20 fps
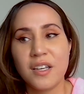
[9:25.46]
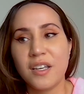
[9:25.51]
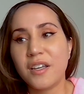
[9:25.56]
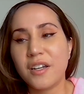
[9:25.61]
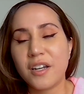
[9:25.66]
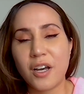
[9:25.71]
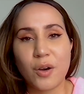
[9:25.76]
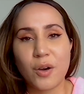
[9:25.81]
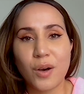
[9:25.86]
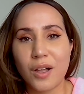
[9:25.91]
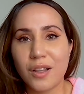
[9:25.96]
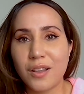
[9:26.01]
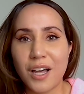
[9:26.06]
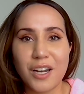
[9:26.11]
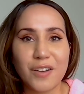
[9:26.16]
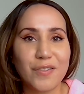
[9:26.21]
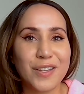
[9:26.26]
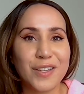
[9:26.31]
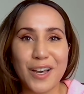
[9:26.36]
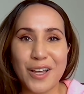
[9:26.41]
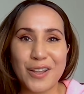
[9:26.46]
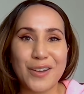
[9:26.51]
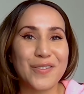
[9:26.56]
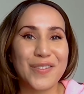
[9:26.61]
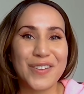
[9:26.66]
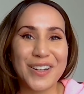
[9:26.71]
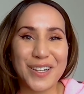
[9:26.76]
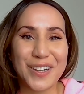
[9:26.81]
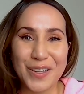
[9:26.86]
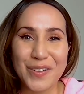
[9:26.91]
you know, a lot of the other
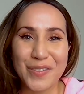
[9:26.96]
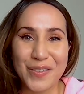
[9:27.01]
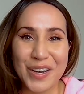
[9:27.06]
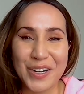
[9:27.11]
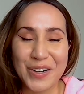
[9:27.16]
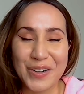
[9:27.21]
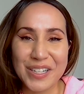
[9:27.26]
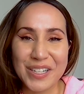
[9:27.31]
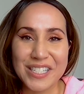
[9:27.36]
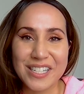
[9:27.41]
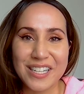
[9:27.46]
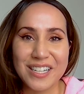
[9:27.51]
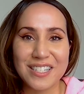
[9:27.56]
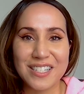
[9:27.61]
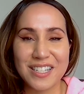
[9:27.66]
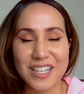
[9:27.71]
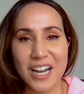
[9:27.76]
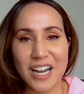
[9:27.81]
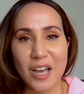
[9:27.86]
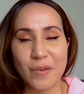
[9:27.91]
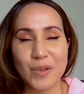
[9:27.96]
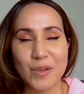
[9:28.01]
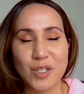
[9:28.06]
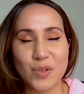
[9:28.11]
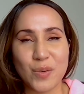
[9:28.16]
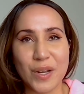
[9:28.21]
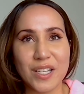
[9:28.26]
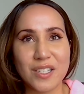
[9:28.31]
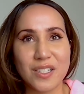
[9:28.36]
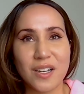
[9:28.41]
vanilla fragrances that I was
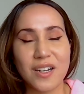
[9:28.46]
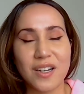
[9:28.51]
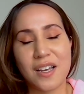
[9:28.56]
raised on.